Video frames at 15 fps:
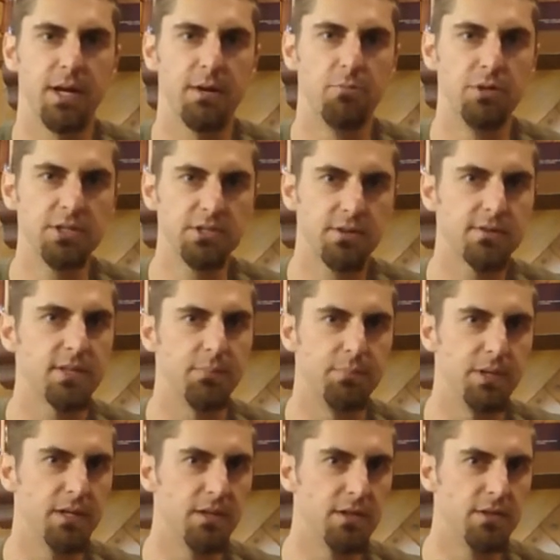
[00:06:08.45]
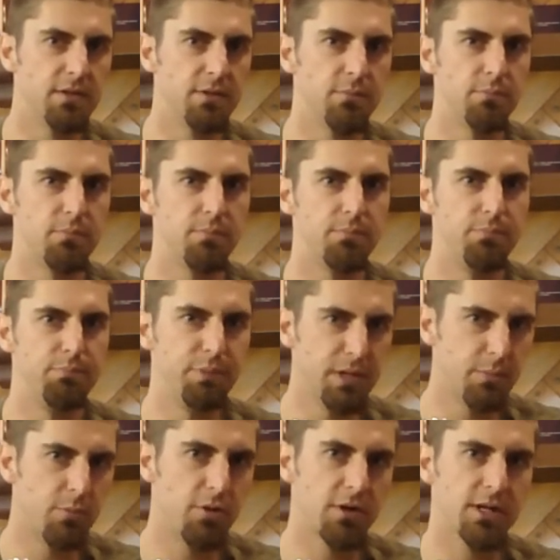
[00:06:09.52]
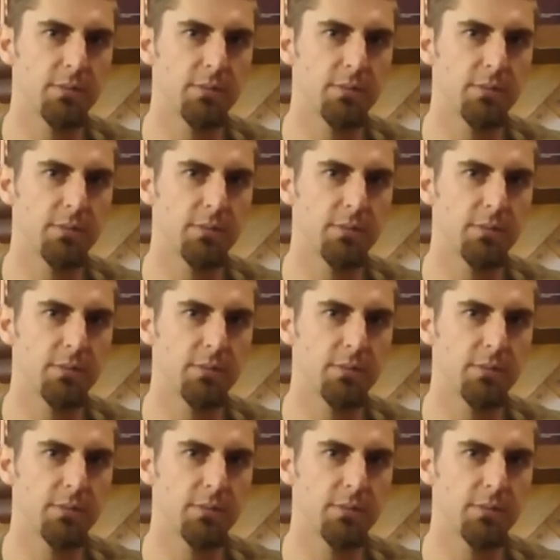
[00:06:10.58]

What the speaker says: I wish there was a bit more